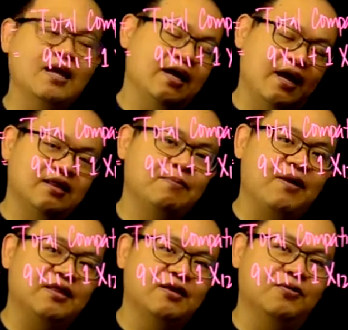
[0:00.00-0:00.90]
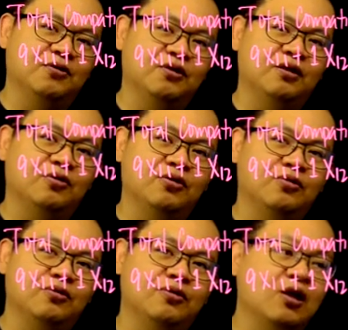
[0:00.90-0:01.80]
And depending
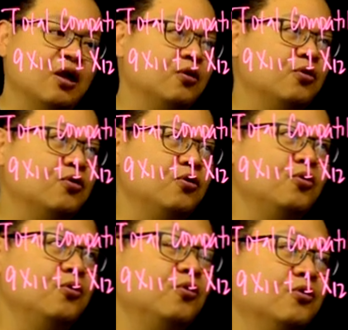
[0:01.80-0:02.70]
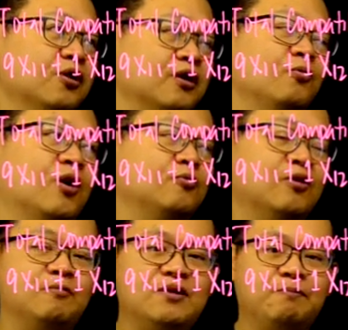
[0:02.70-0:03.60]
on who girl 1
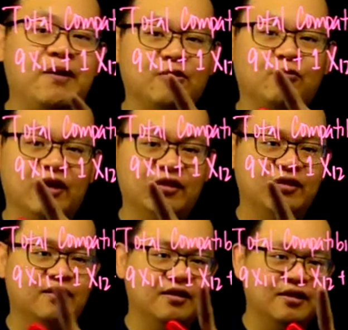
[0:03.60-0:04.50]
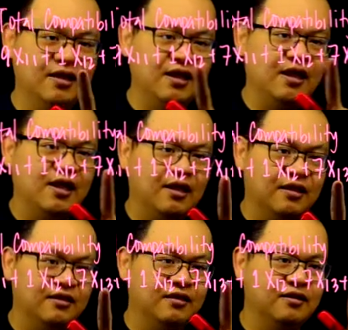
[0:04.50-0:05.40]
will be paired with,
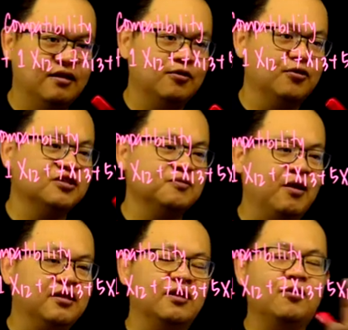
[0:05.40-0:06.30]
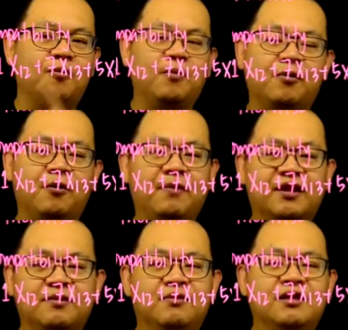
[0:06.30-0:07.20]
the corresponding
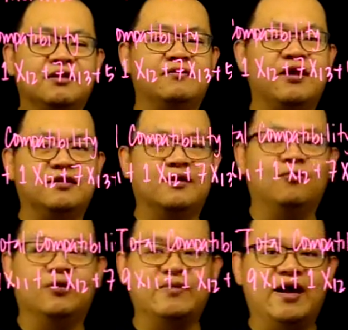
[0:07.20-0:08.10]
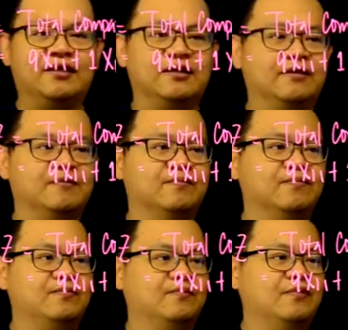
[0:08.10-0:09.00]
compatibility rating will be added.
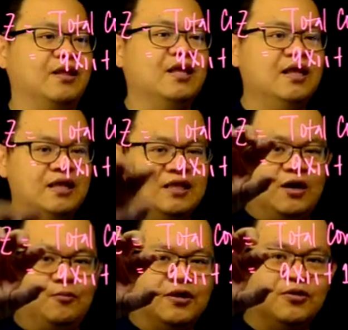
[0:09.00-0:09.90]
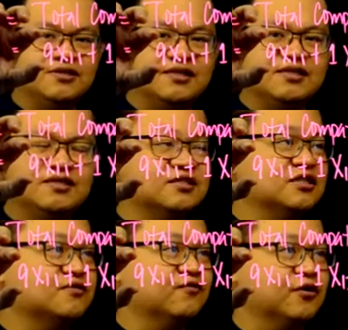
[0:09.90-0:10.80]
Now, because this is
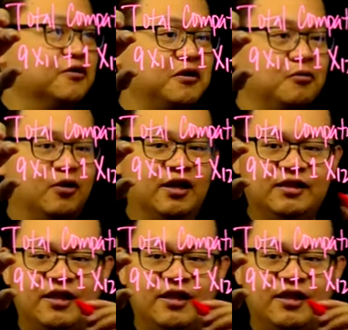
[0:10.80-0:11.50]
just for girl 1,